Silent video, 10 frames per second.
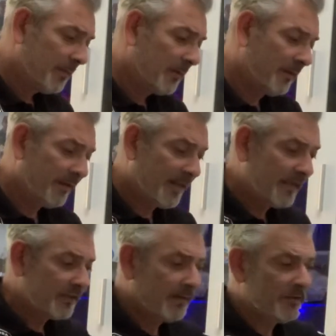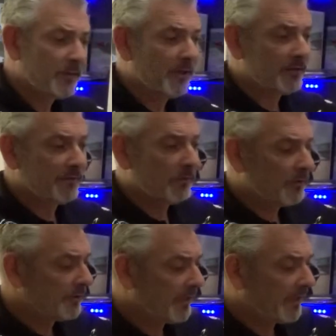But thanks ever so much for
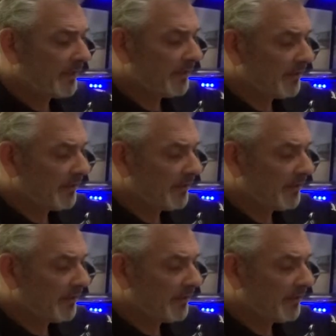watching.